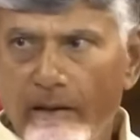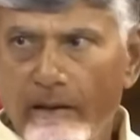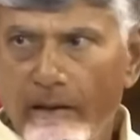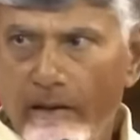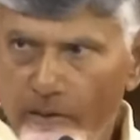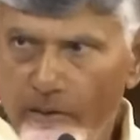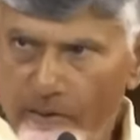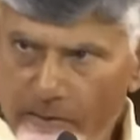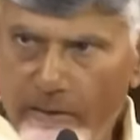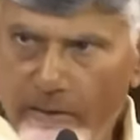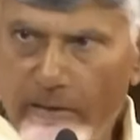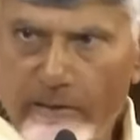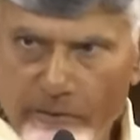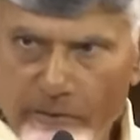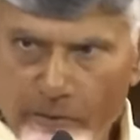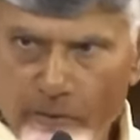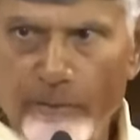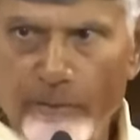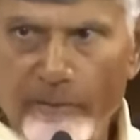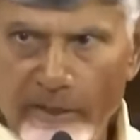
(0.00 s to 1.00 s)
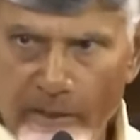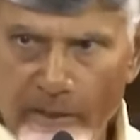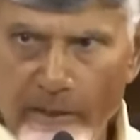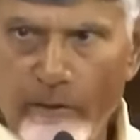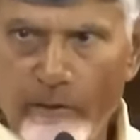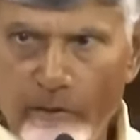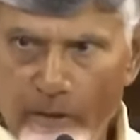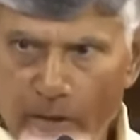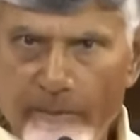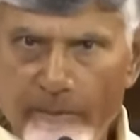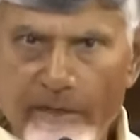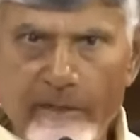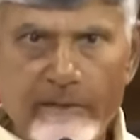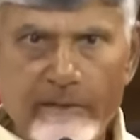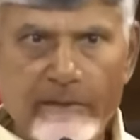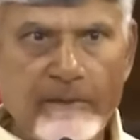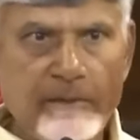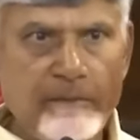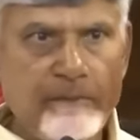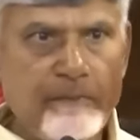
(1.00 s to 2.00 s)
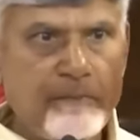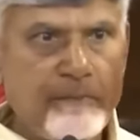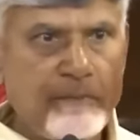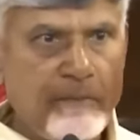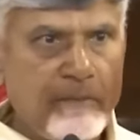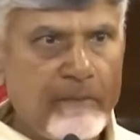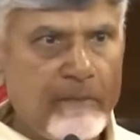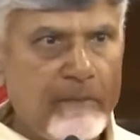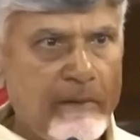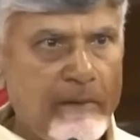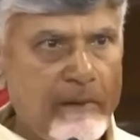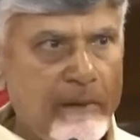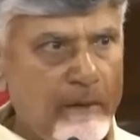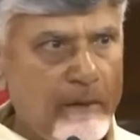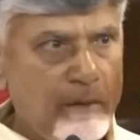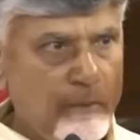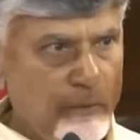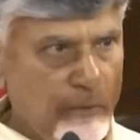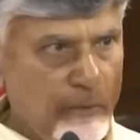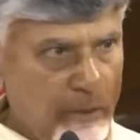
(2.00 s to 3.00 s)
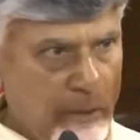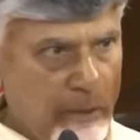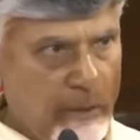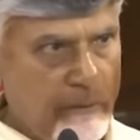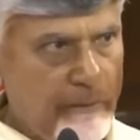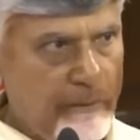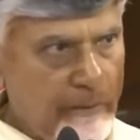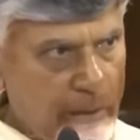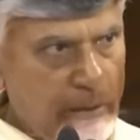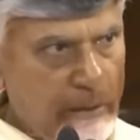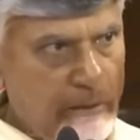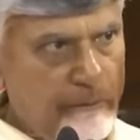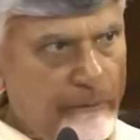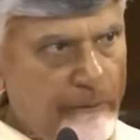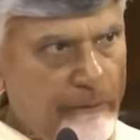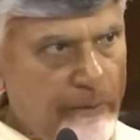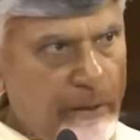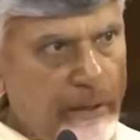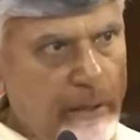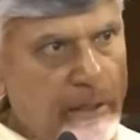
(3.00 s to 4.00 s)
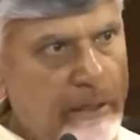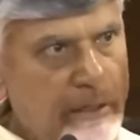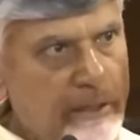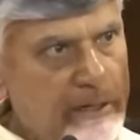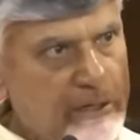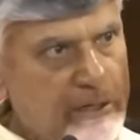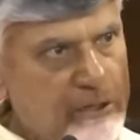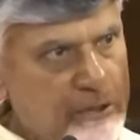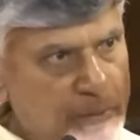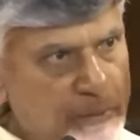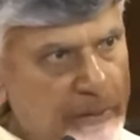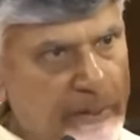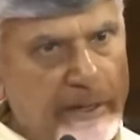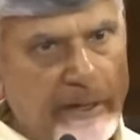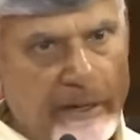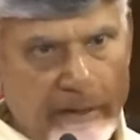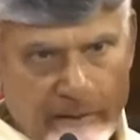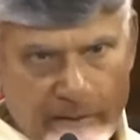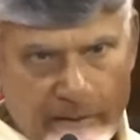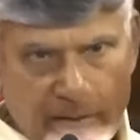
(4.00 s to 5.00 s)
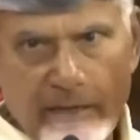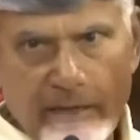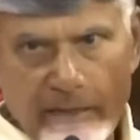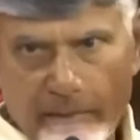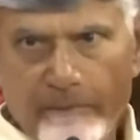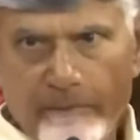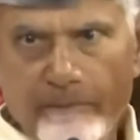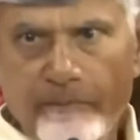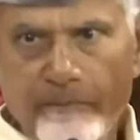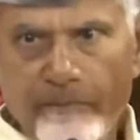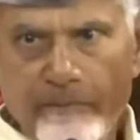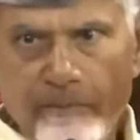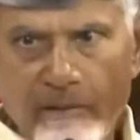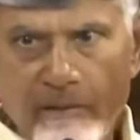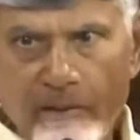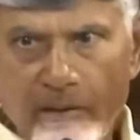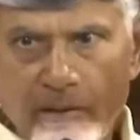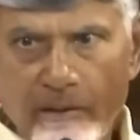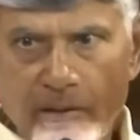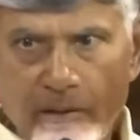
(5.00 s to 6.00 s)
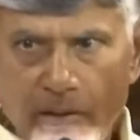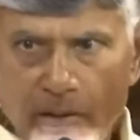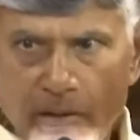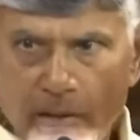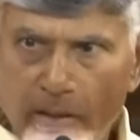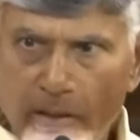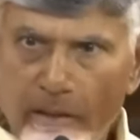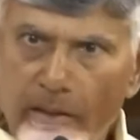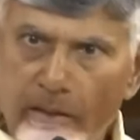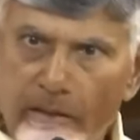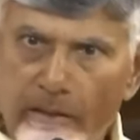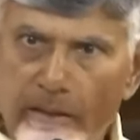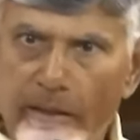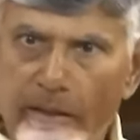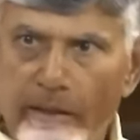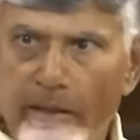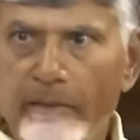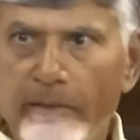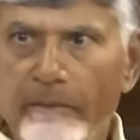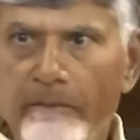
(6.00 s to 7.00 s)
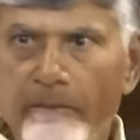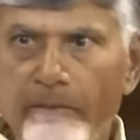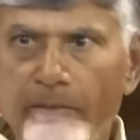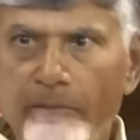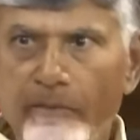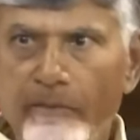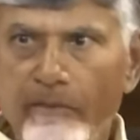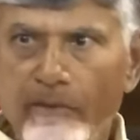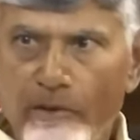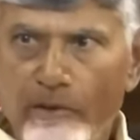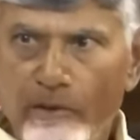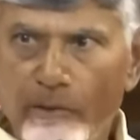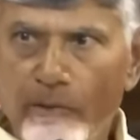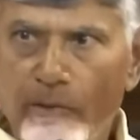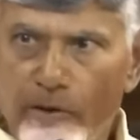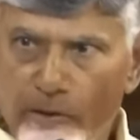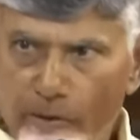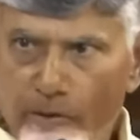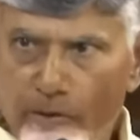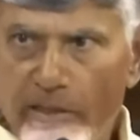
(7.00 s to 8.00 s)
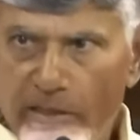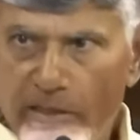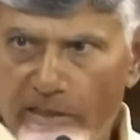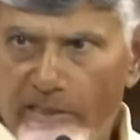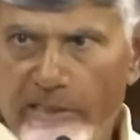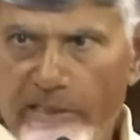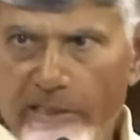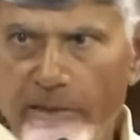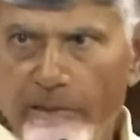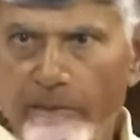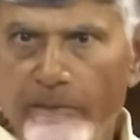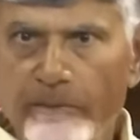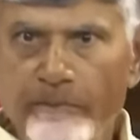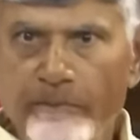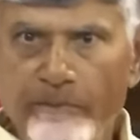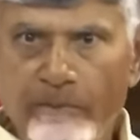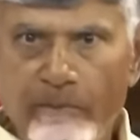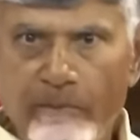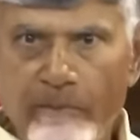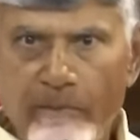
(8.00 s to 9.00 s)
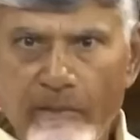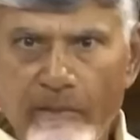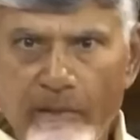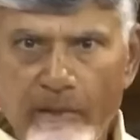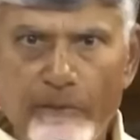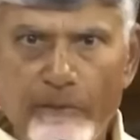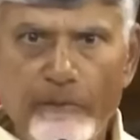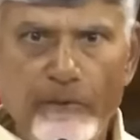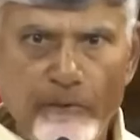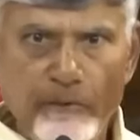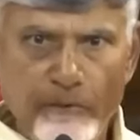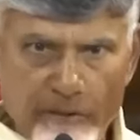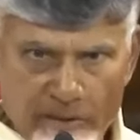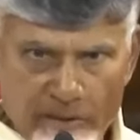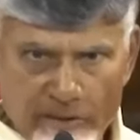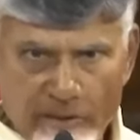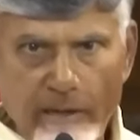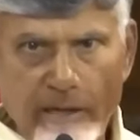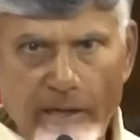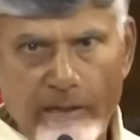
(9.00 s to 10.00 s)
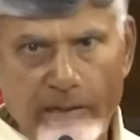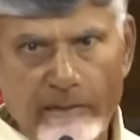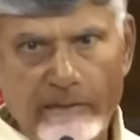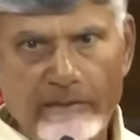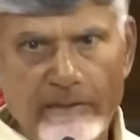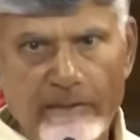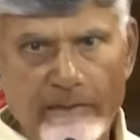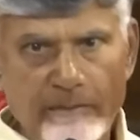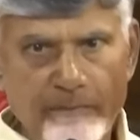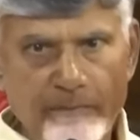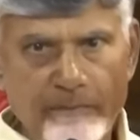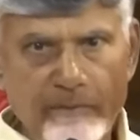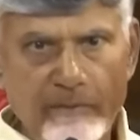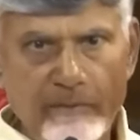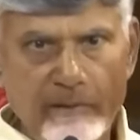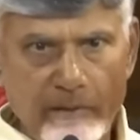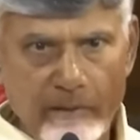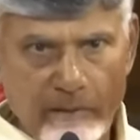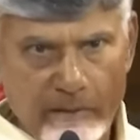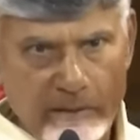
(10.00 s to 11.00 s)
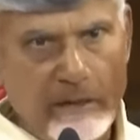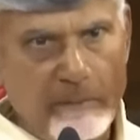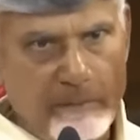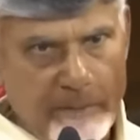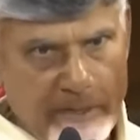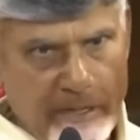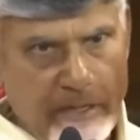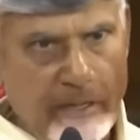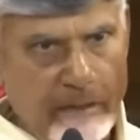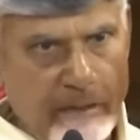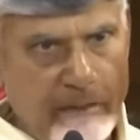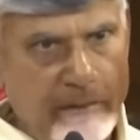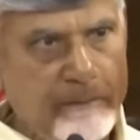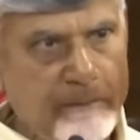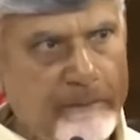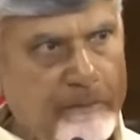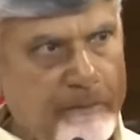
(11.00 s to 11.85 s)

I have seen so many governments. We are a very, very inspiring time. Anything you wanted to achieve, if you visualize, it can be done.